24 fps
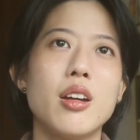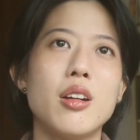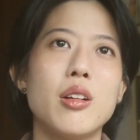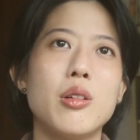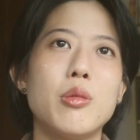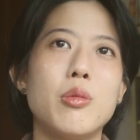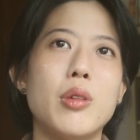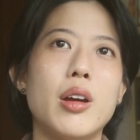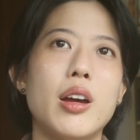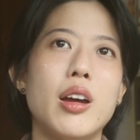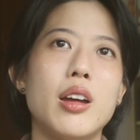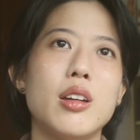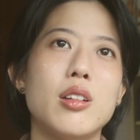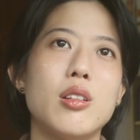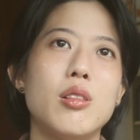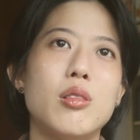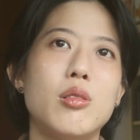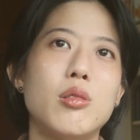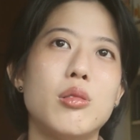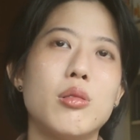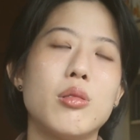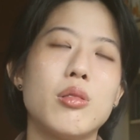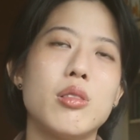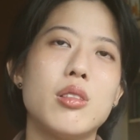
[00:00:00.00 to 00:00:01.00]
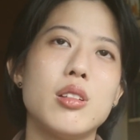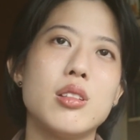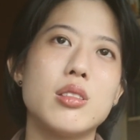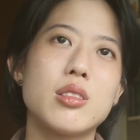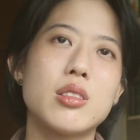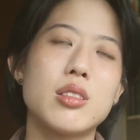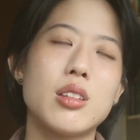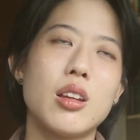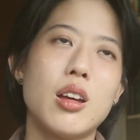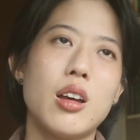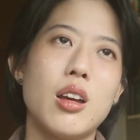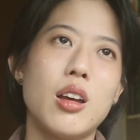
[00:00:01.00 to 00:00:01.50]
where, you know,
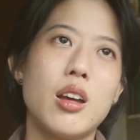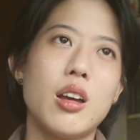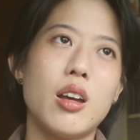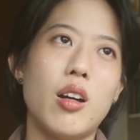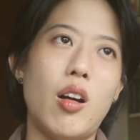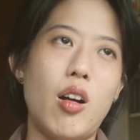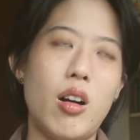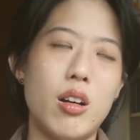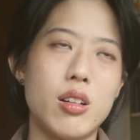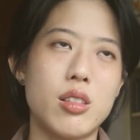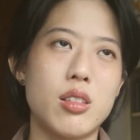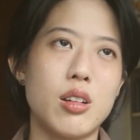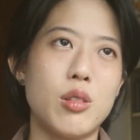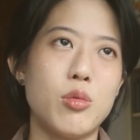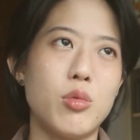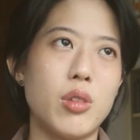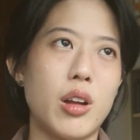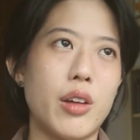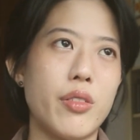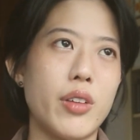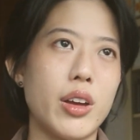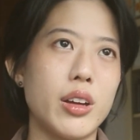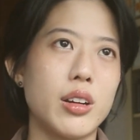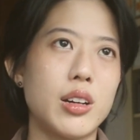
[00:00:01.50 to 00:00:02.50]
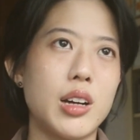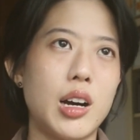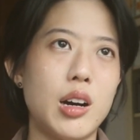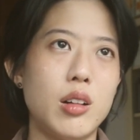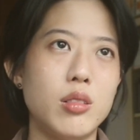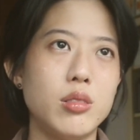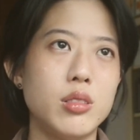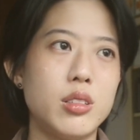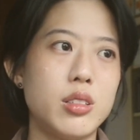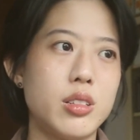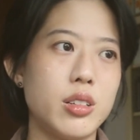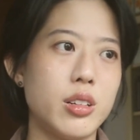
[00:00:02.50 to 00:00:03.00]
this author would have
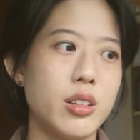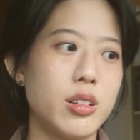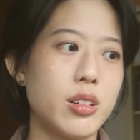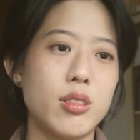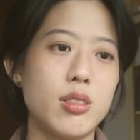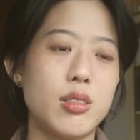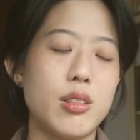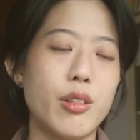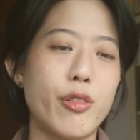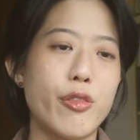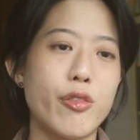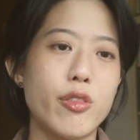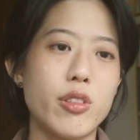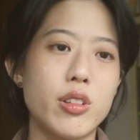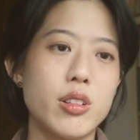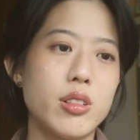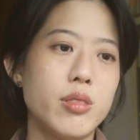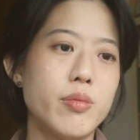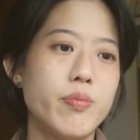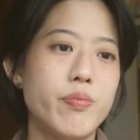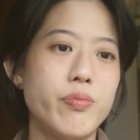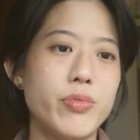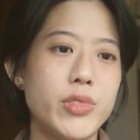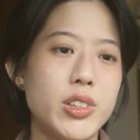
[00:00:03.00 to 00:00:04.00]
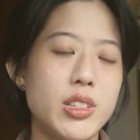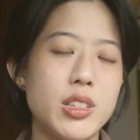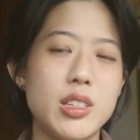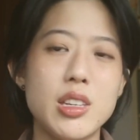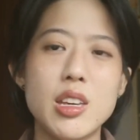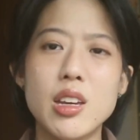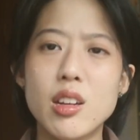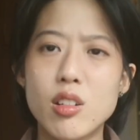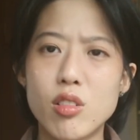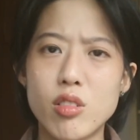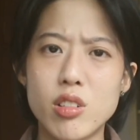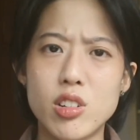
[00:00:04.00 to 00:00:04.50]
encountered different
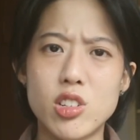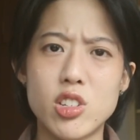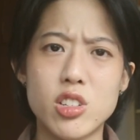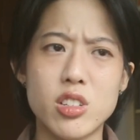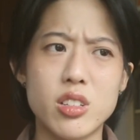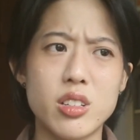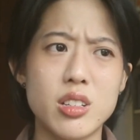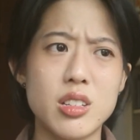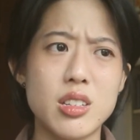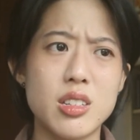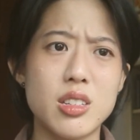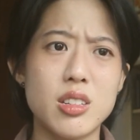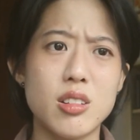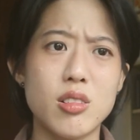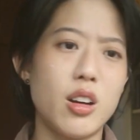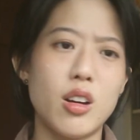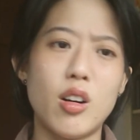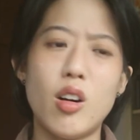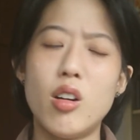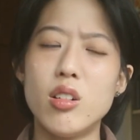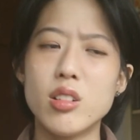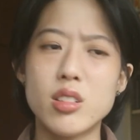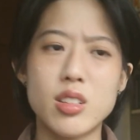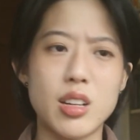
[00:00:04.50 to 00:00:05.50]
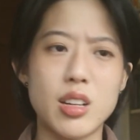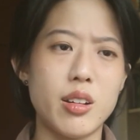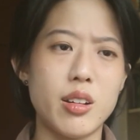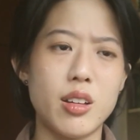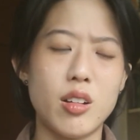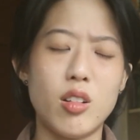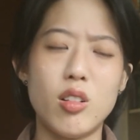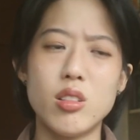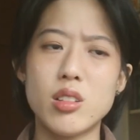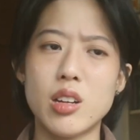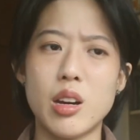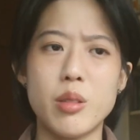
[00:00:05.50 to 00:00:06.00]
sea creatures, you know, all
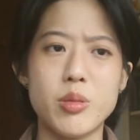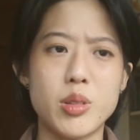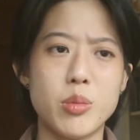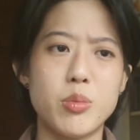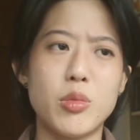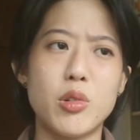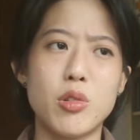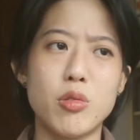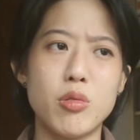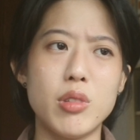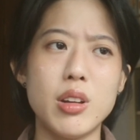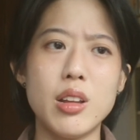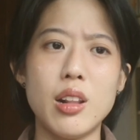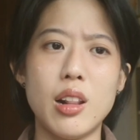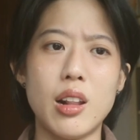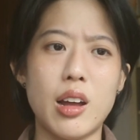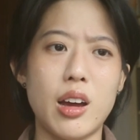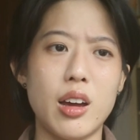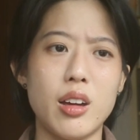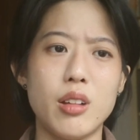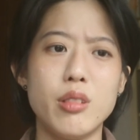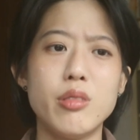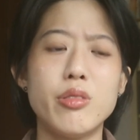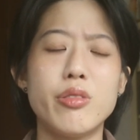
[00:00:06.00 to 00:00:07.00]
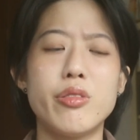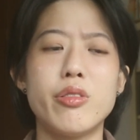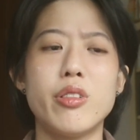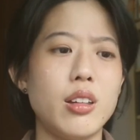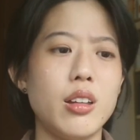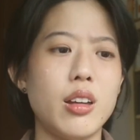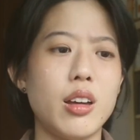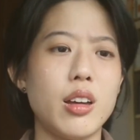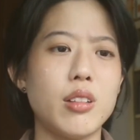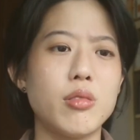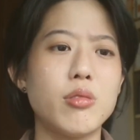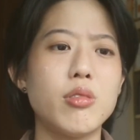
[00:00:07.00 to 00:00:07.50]
types of marine life,
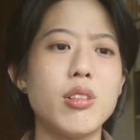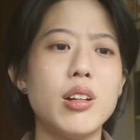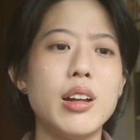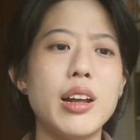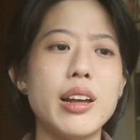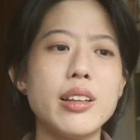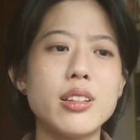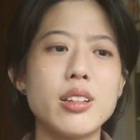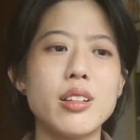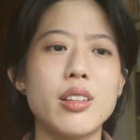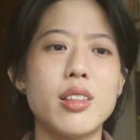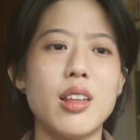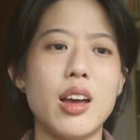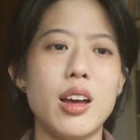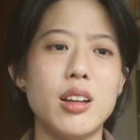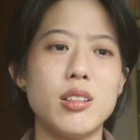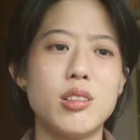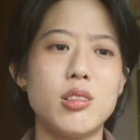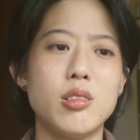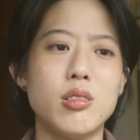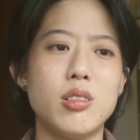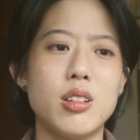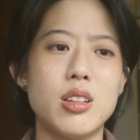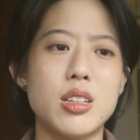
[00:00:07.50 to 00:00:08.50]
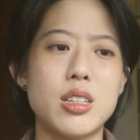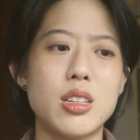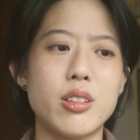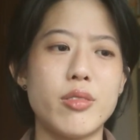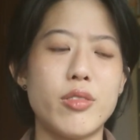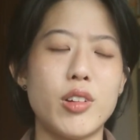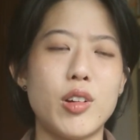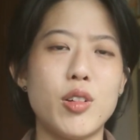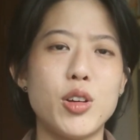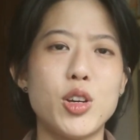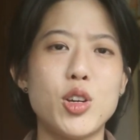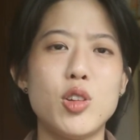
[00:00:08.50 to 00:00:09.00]
and related that to this
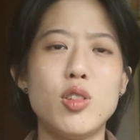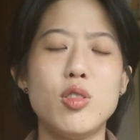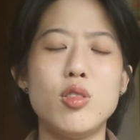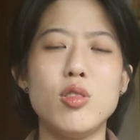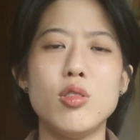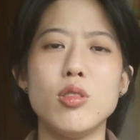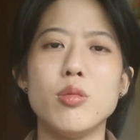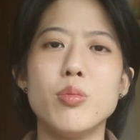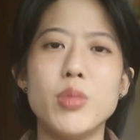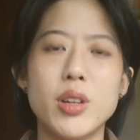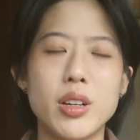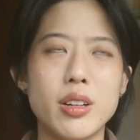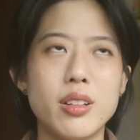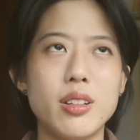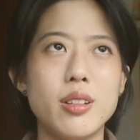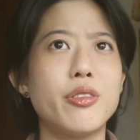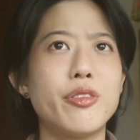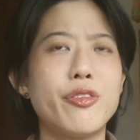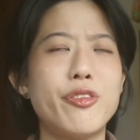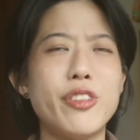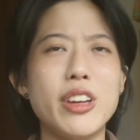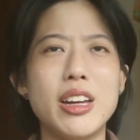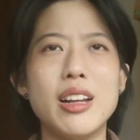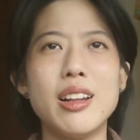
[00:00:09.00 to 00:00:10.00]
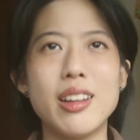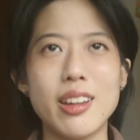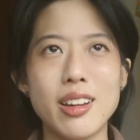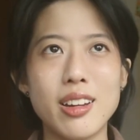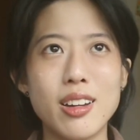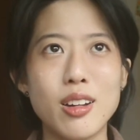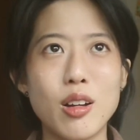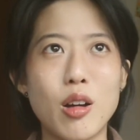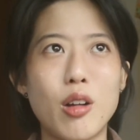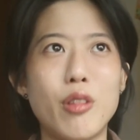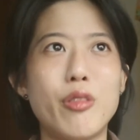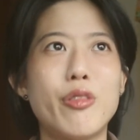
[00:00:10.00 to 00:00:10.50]
very human
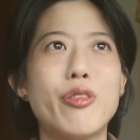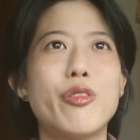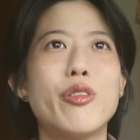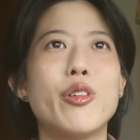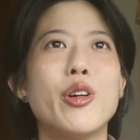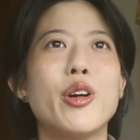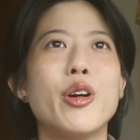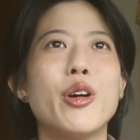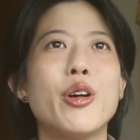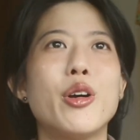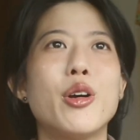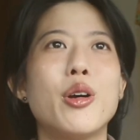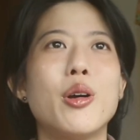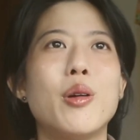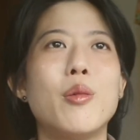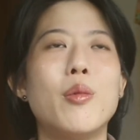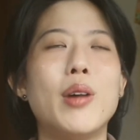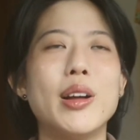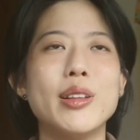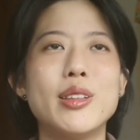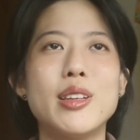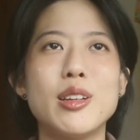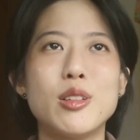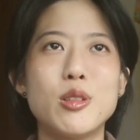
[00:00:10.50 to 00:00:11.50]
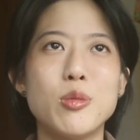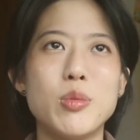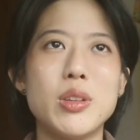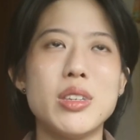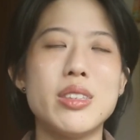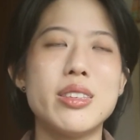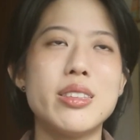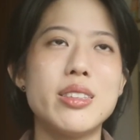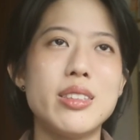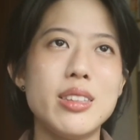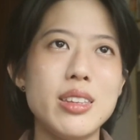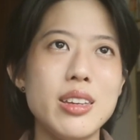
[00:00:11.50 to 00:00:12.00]
feeling of wanting to be
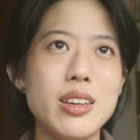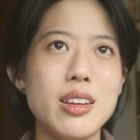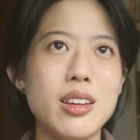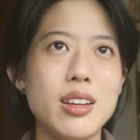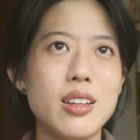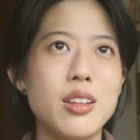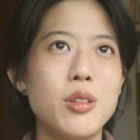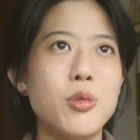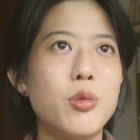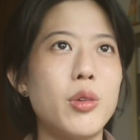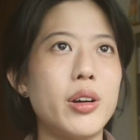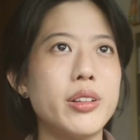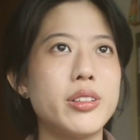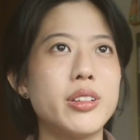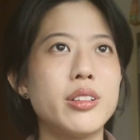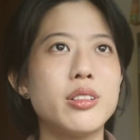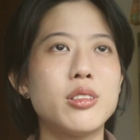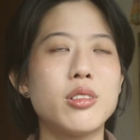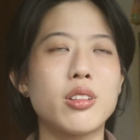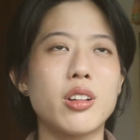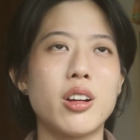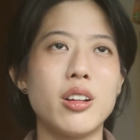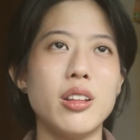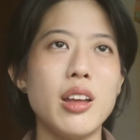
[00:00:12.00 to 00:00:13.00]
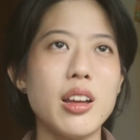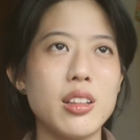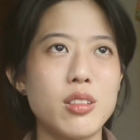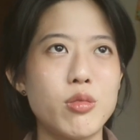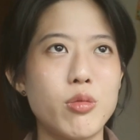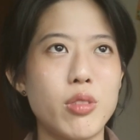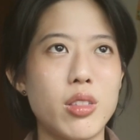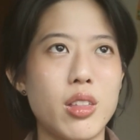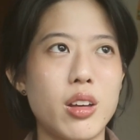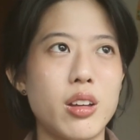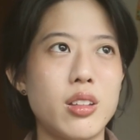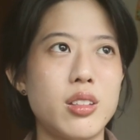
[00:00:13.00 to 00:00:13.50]
seen, wanting to connect
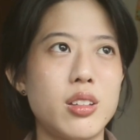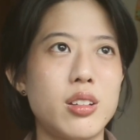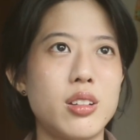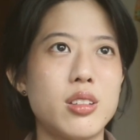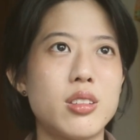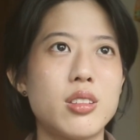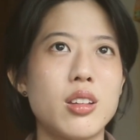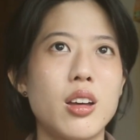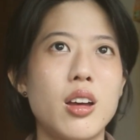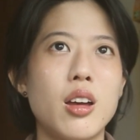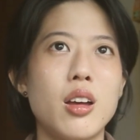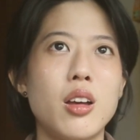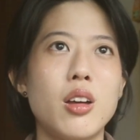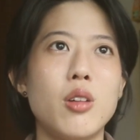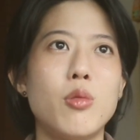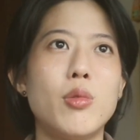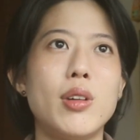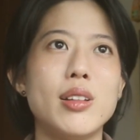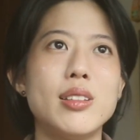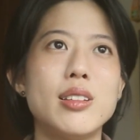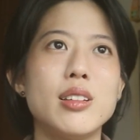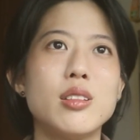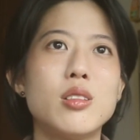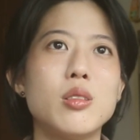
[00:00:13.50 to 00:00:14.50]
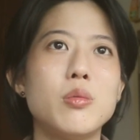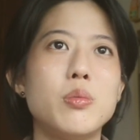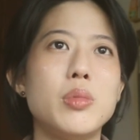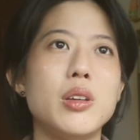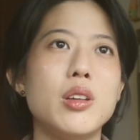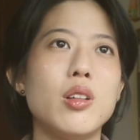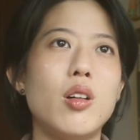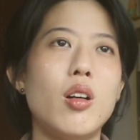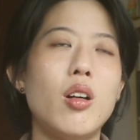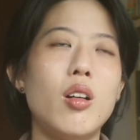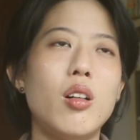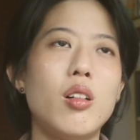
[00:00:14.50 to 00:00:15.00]
with others, wanting to
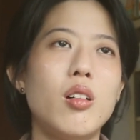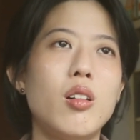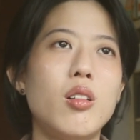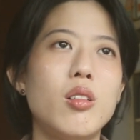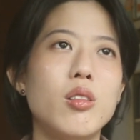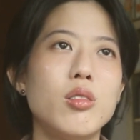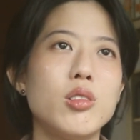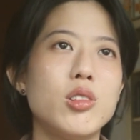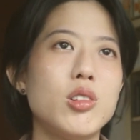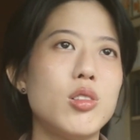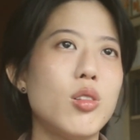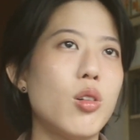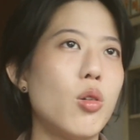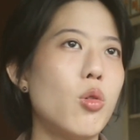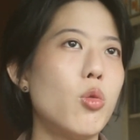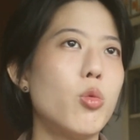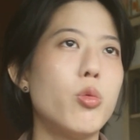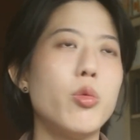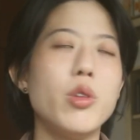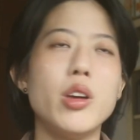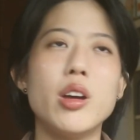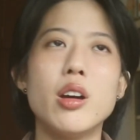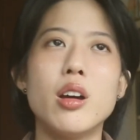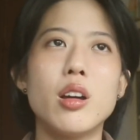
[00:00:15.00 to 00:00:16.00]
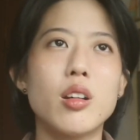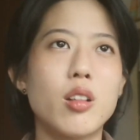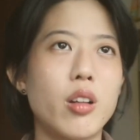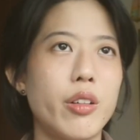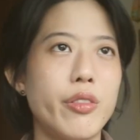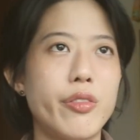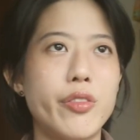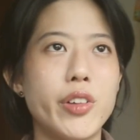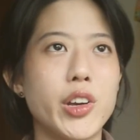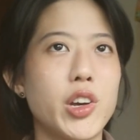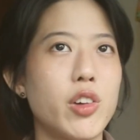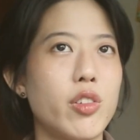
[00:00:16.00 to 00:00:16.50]
be all your weird
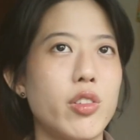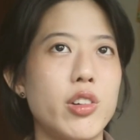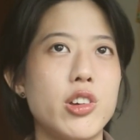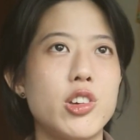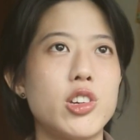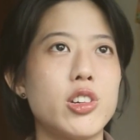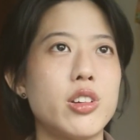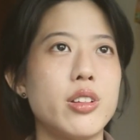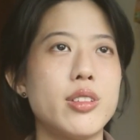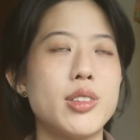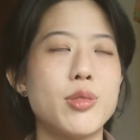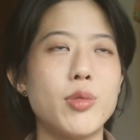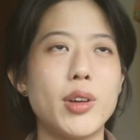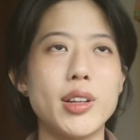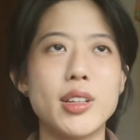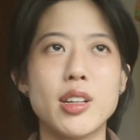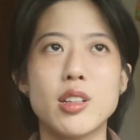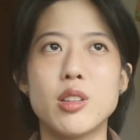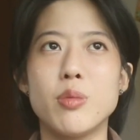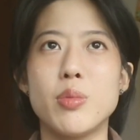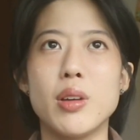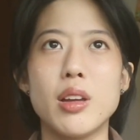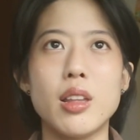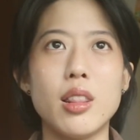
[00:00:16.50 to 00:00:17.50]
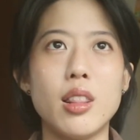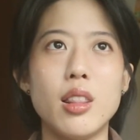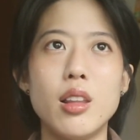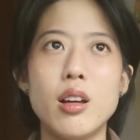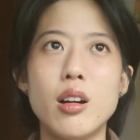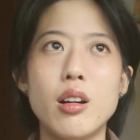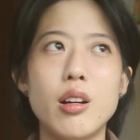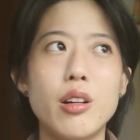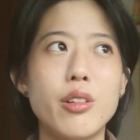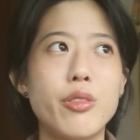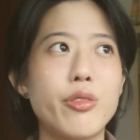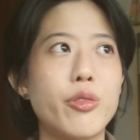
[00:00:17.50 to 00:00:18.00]
configurations, wanting to be in
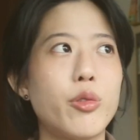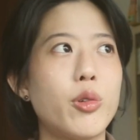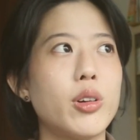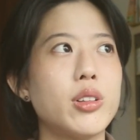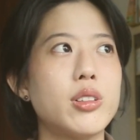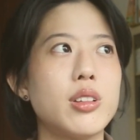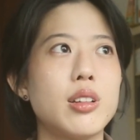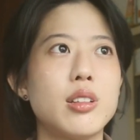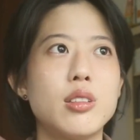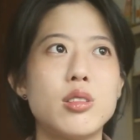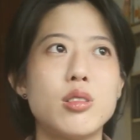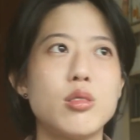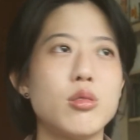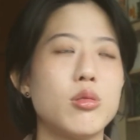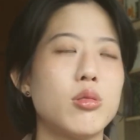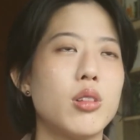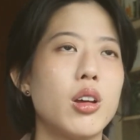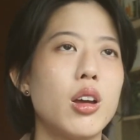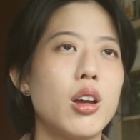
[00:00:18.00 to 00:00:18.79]
love, wanting to